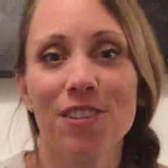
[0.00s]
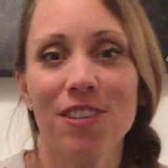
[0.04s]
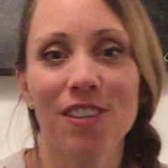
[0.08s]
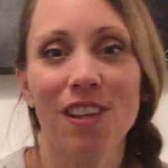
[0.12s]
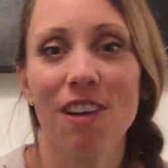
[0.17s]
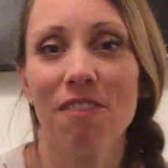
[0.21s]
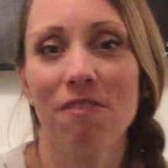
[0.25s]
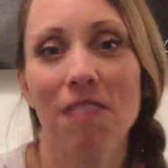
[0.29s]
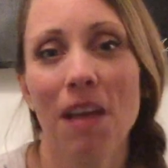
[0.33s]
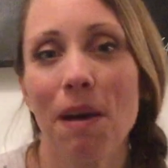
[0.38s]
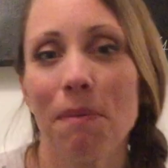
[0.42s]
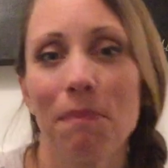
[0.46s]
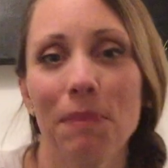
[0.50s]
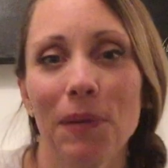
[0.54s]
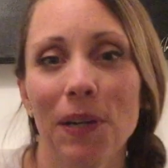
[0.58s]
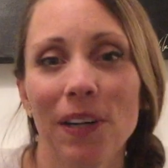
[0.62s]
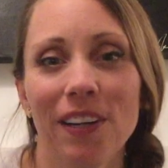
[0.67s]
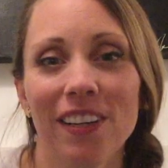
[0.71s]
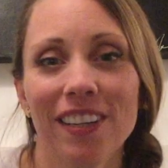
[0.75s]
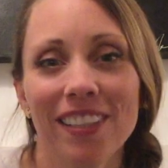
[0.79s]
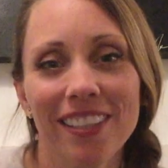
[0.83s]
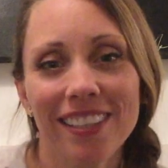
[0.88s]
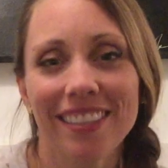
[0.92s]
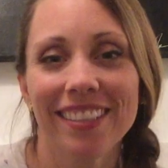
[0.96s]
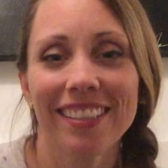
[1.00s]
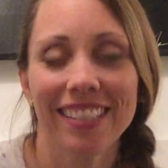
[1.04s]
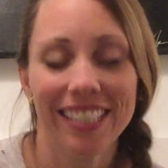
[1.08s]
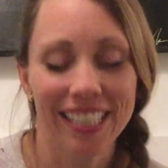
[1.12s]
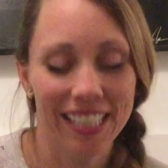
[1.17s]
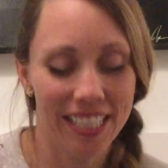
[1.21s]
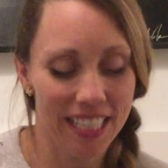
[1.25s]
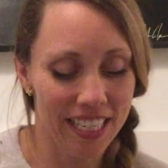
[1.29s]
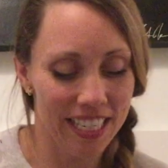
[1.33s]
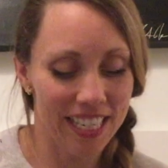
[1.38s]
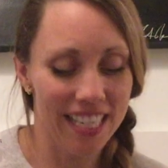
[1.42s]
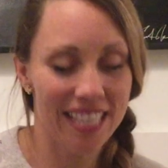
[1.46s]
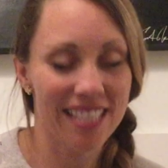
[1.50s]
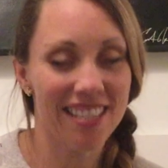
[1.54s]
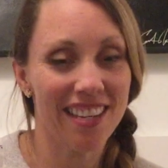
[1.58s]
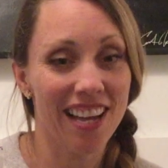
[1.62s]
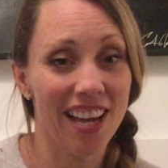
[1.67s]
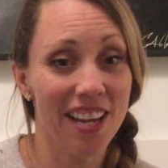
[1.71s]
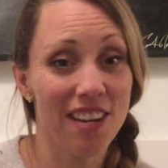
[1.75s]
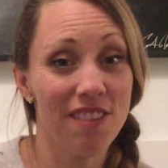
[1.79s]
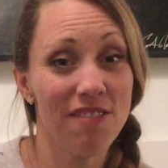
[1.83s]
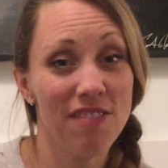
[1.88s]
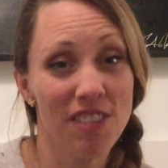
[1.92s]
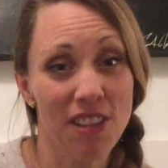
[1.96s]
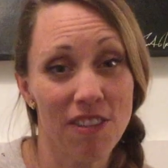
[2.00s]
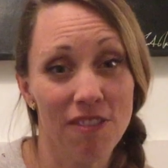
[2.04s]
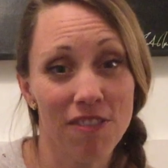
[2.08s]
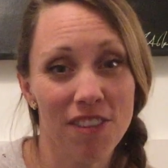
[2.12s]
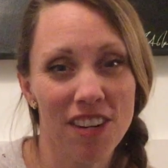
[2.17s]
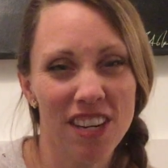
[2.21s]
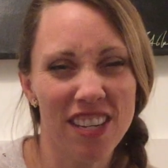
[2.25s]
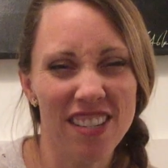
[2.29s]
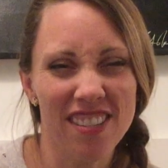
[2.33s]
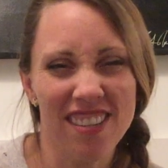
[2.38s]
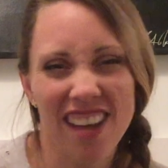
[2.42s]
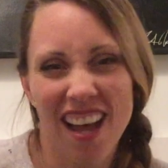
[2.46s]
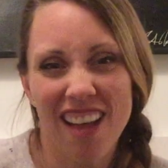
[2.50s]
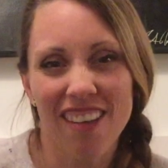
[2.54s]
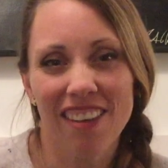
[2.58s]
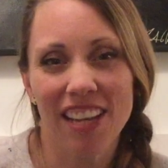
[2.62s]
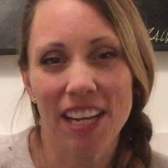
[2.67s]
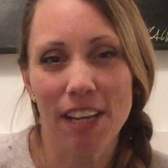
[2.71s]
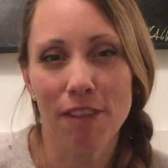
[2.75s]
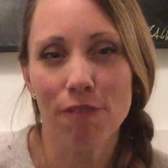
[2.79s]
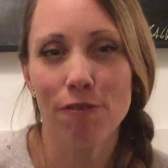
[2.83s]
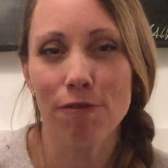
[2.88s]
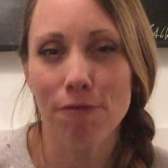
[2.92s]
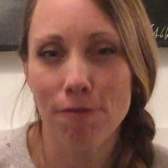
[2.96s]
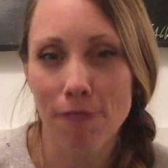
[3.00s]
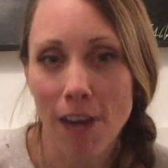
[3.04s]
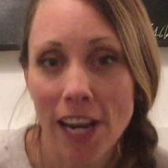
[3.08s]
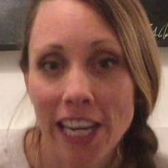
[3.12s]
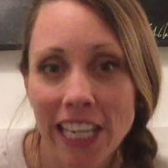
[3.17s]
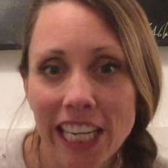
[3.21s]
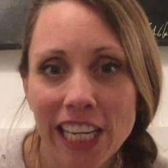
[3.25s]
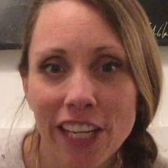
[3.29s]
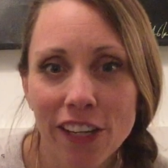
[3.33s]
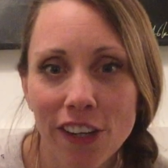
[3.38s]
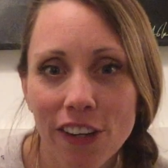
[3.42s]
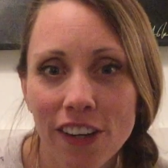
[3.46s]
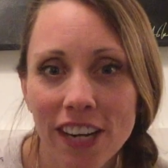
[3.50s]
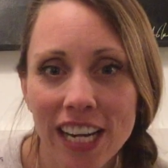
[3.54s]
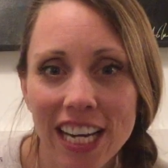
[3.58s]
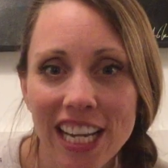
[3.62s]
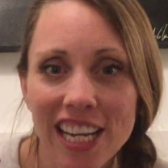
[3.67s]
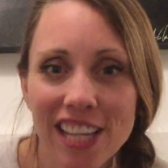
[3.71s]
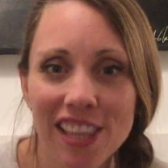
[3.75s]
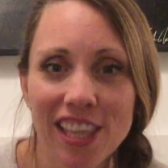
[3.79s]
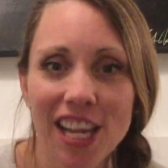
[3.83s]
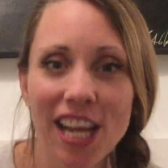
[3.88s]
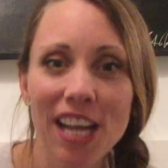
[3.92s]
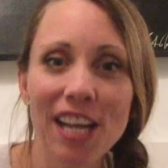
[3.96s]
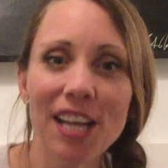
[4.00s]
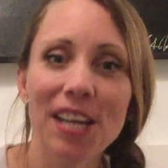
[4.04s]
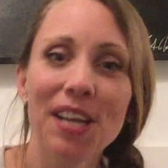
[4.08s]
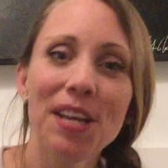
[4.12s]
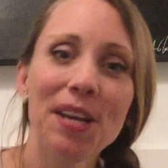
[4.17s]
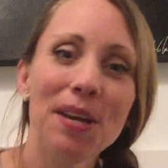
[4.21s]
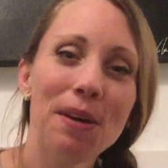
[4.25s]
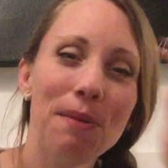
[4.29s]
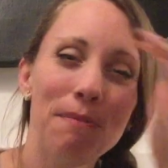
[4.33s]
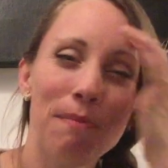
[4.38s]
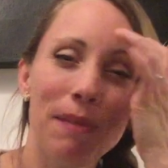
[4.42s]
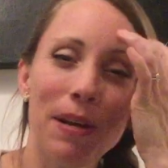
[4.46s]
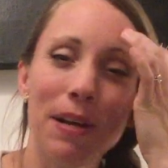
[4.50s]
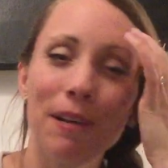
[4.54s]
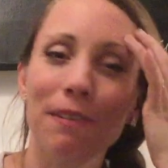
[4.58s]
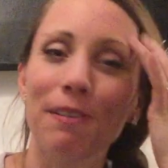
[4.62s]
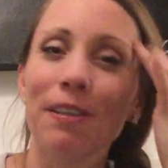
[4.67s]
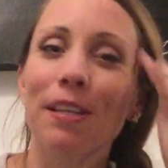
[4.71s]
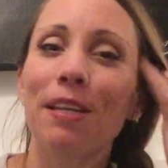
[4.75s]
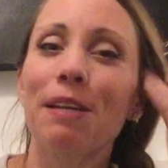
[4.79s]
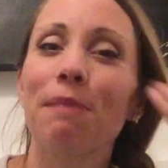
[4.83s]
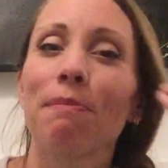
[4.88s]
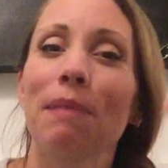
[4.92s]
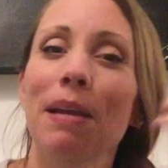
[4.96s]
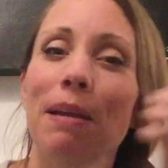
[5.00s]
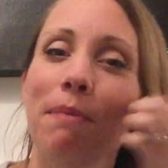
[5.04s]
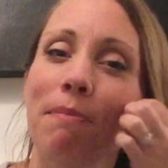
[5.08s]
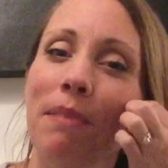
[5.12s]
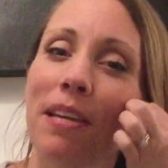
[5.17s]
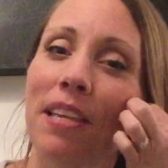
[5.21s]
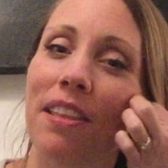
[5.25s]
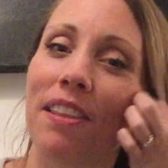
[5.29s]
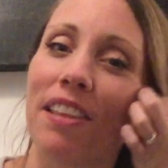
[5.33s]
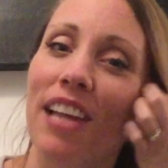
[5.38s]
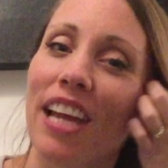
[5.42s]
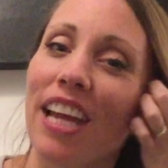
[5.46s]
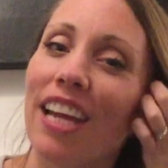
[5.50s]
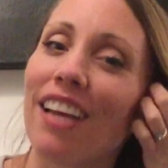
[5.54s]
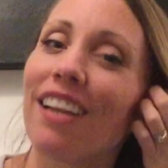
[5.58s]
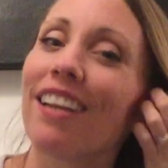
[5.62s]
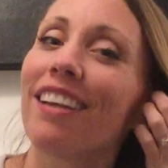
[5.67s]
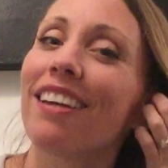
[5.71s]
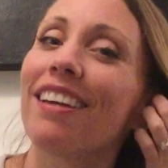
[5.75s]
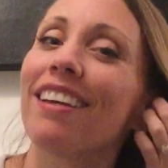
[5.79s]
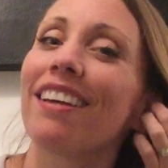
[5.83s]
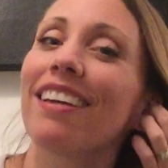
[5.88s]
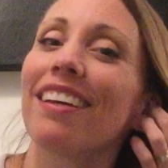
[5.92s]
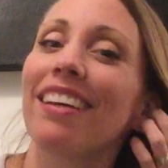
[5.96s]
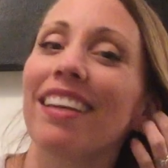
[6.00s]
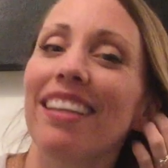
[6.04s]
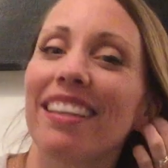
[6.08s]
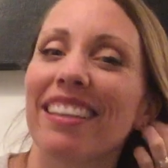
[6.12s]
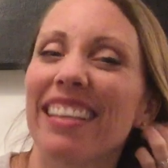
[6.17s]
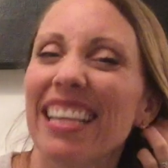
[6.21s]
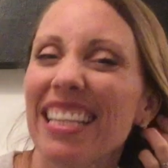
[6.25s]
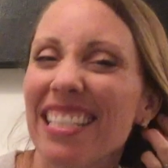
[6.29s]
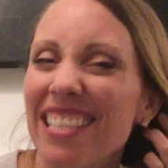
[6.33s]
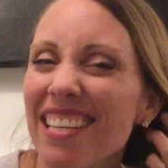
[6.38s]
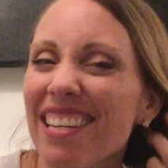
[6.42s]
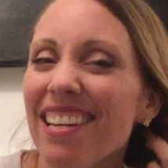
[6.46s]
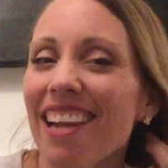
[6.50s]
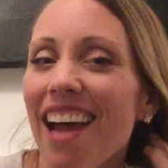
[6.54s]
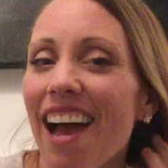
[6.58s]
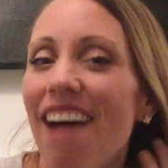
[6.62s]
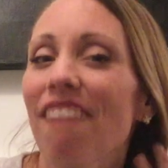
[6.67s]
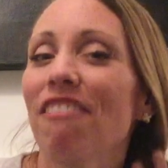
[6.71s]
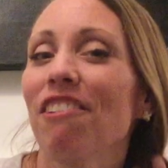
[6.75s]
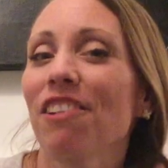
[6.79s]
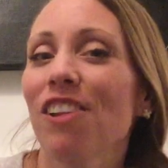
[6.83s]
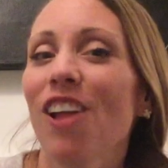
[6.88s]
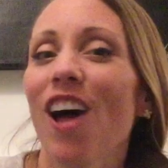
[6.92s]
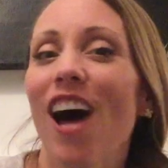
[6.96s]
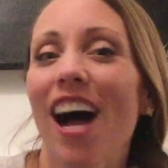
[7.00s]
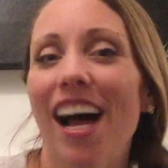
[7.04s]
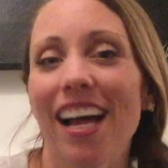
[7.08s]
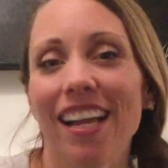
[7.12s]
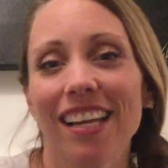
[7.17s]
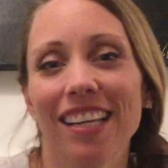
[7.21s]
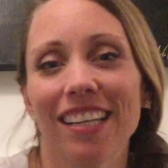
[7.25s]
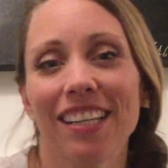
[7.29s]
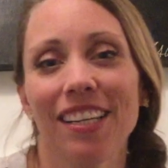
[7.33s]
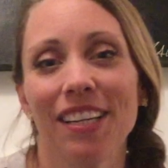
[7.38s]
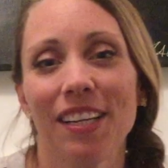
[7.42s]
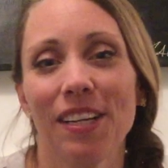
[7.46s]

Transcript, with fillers: just love that book. It's kind of different. It's not like funny or anything, but it really made me think they didn't have a lot,